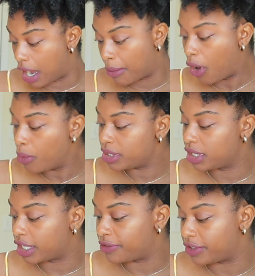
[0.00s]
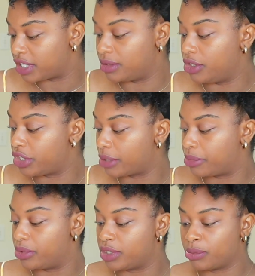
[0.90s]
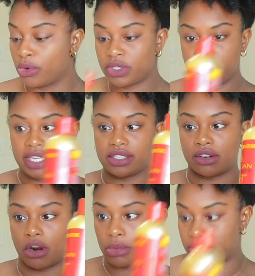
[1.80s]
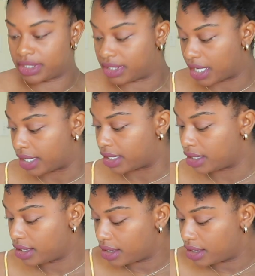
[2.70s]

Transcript: I'm always looking for some new shampoos. Most of these are almost done.